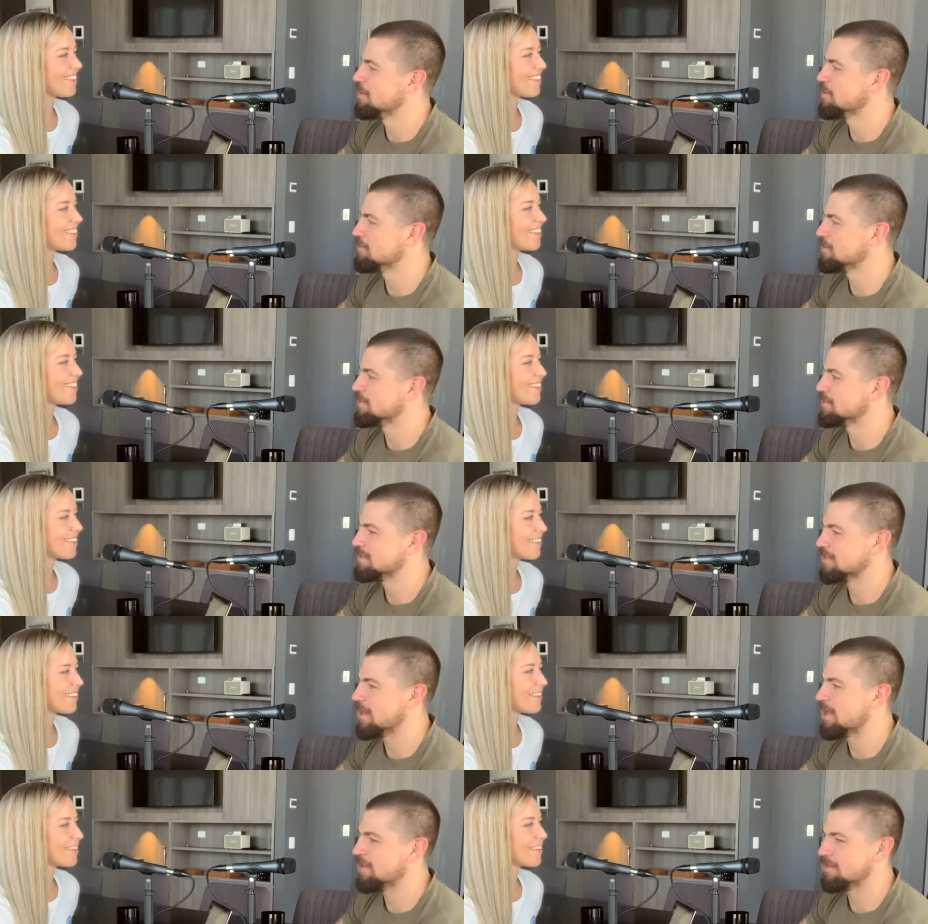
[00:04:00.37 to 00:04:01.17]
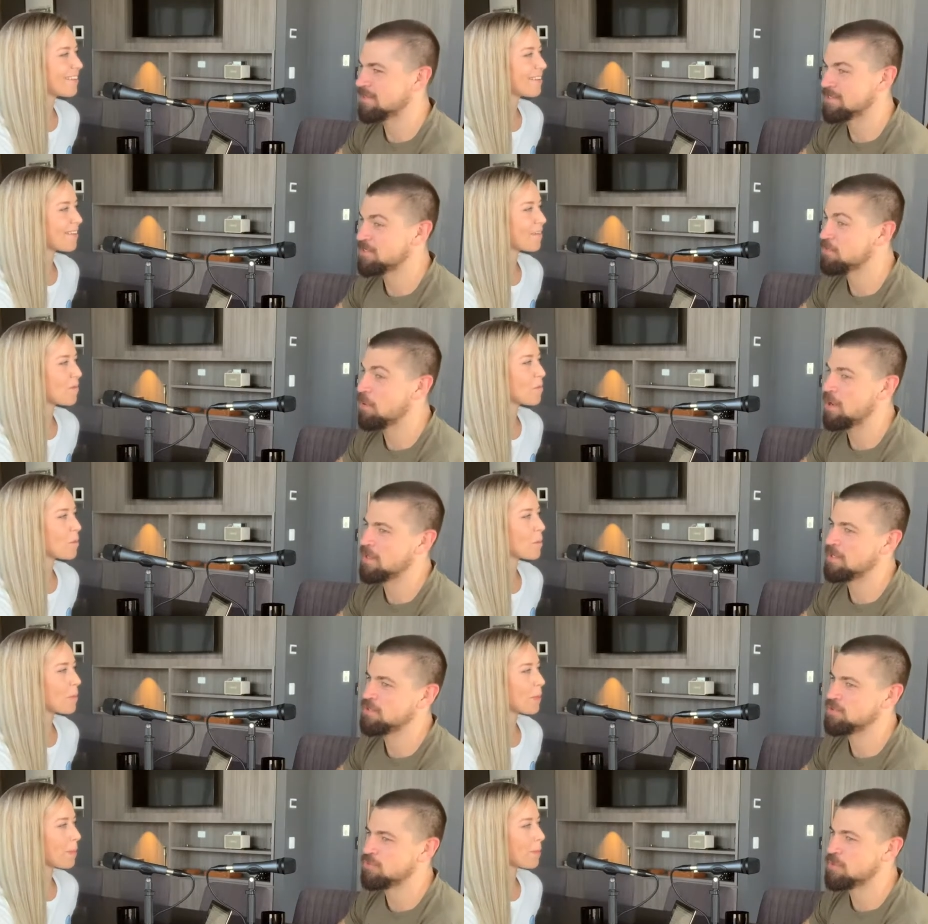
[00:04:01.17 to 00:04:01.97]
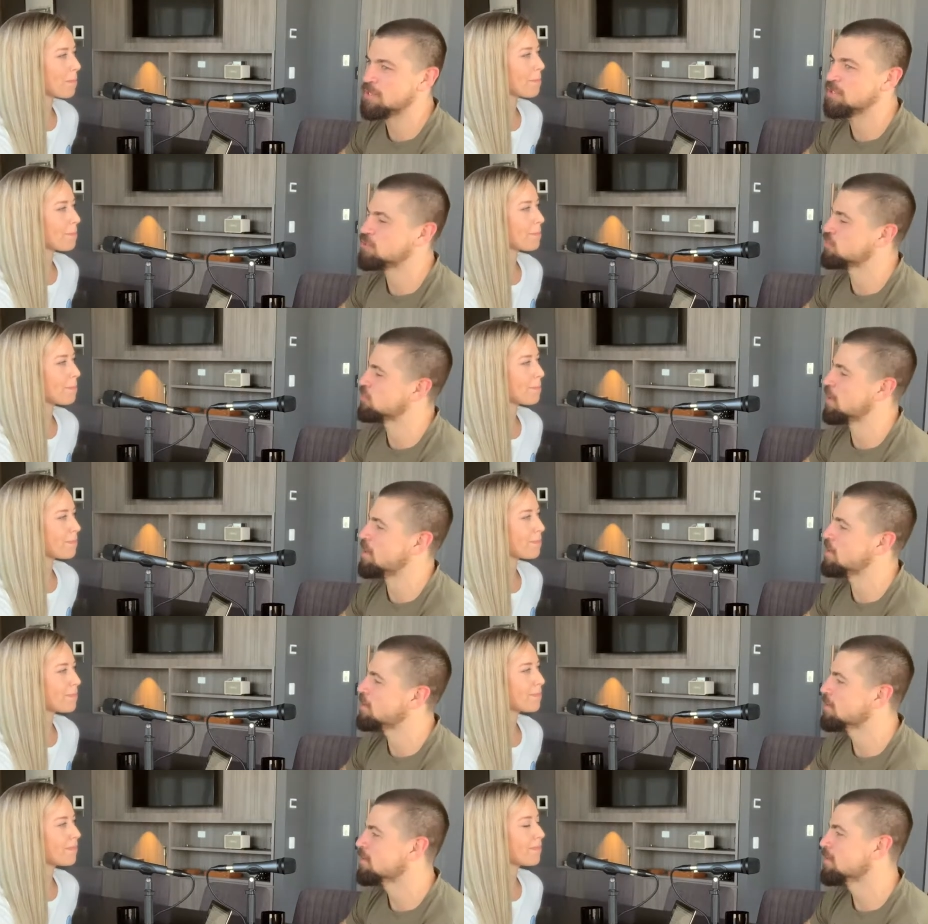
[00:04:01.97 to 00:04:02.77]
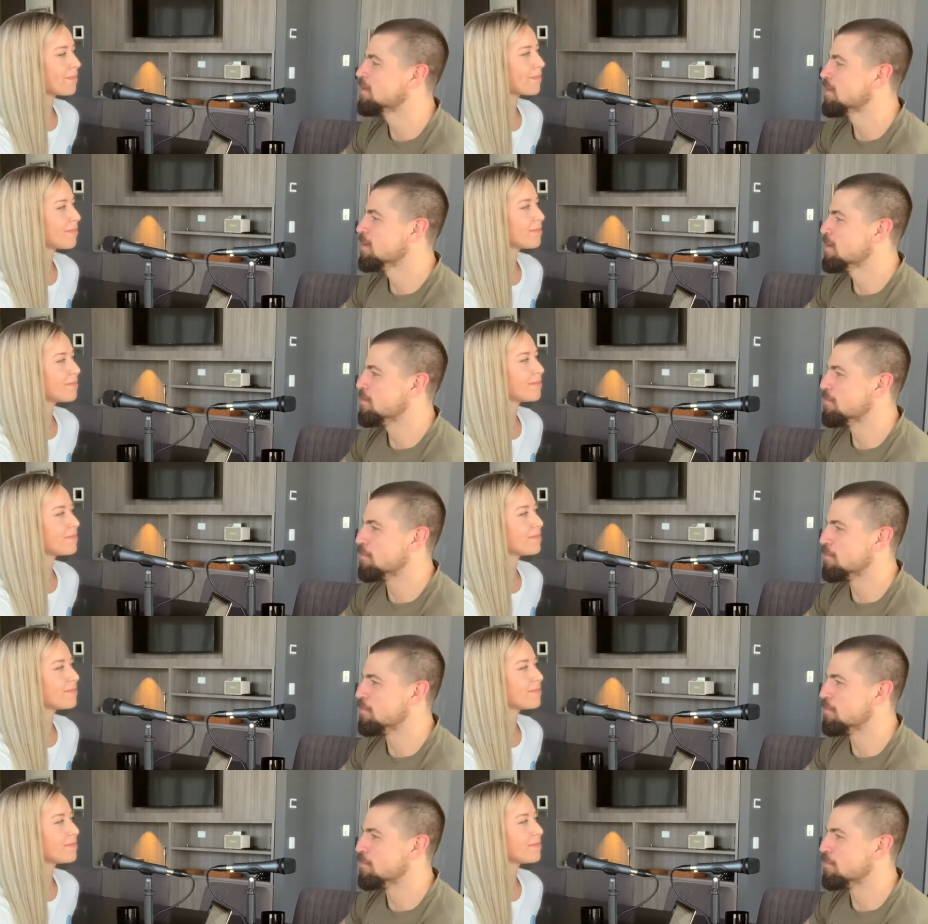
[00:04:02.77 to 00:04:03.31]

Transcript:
Speaker 1: over into that and I just I enjoyed training mm.